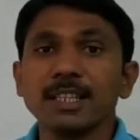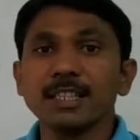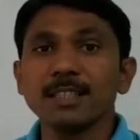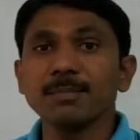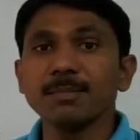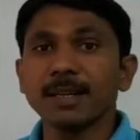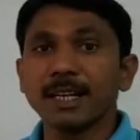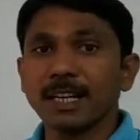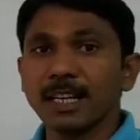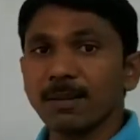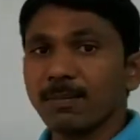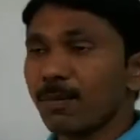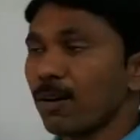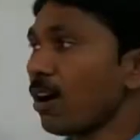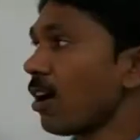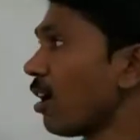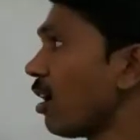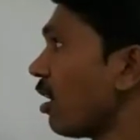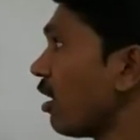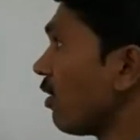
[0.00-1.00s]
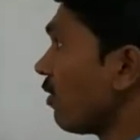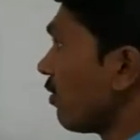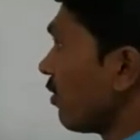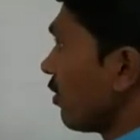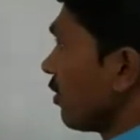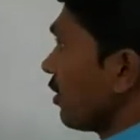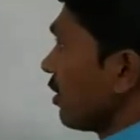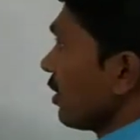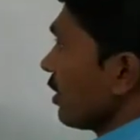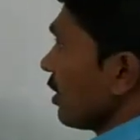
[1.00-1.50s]
made up of
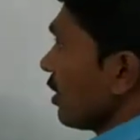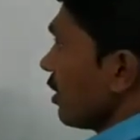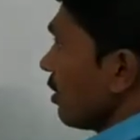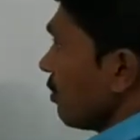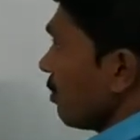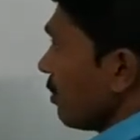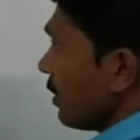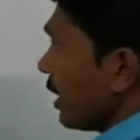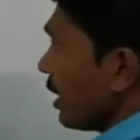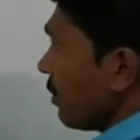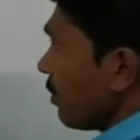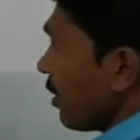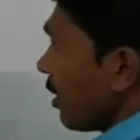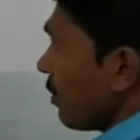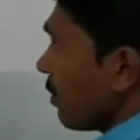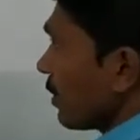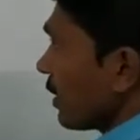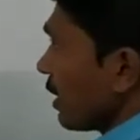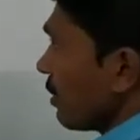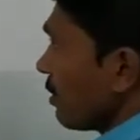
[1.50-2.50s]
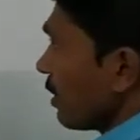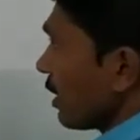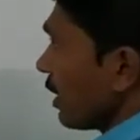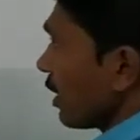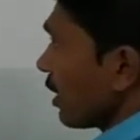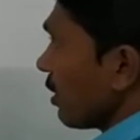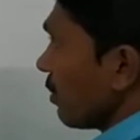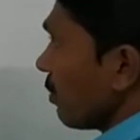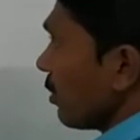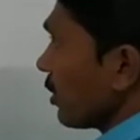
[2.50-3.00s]
chemical
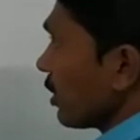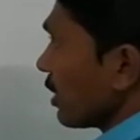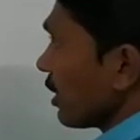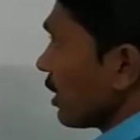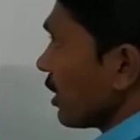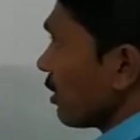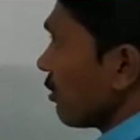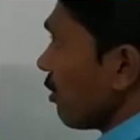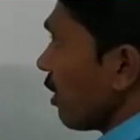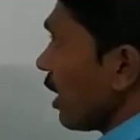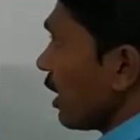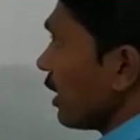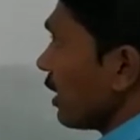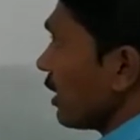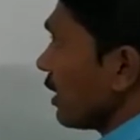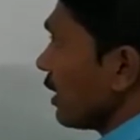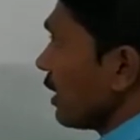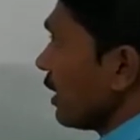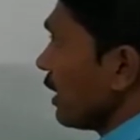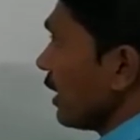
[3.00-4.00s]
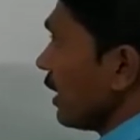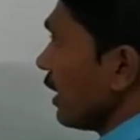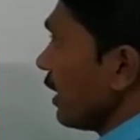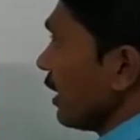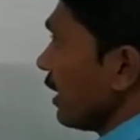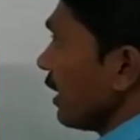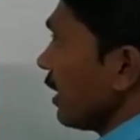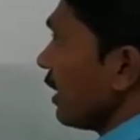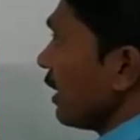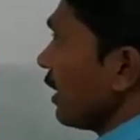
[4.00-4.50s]
composition is what
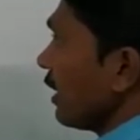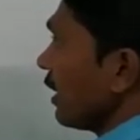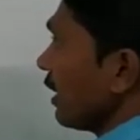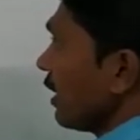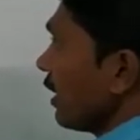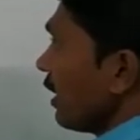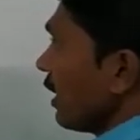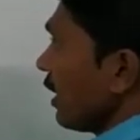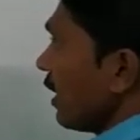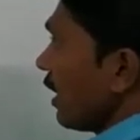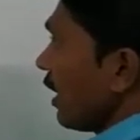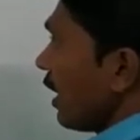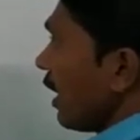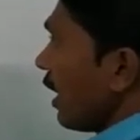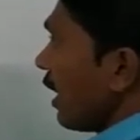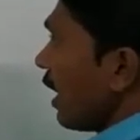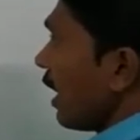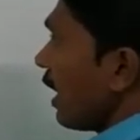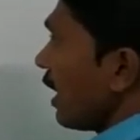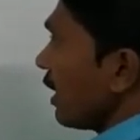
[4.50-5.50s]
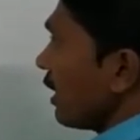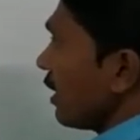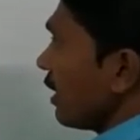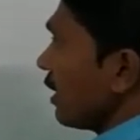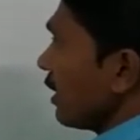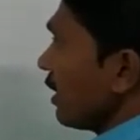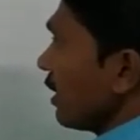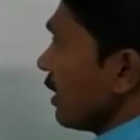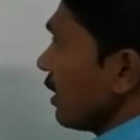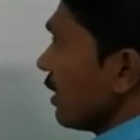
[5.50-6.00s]
DNA and
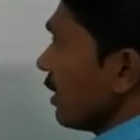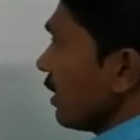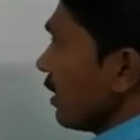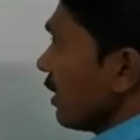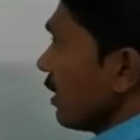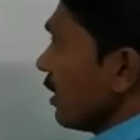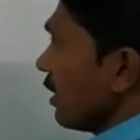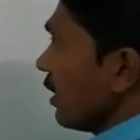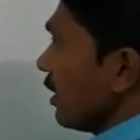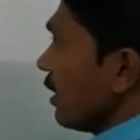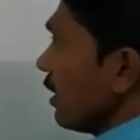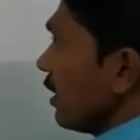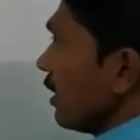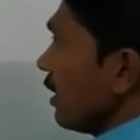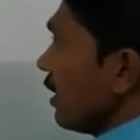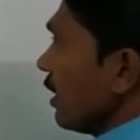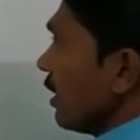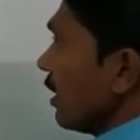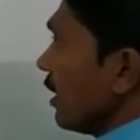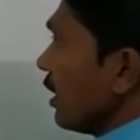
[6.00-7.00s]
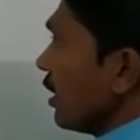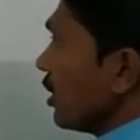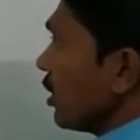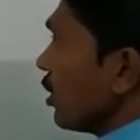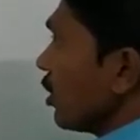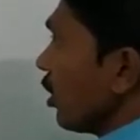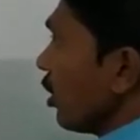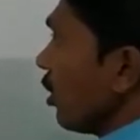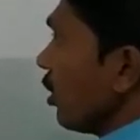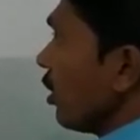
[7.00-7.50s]

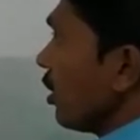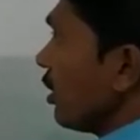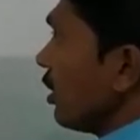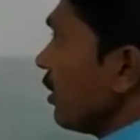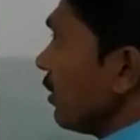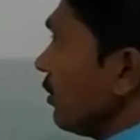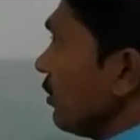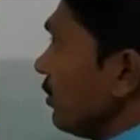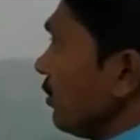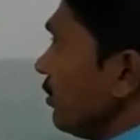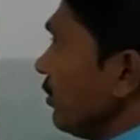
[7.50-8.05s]
histone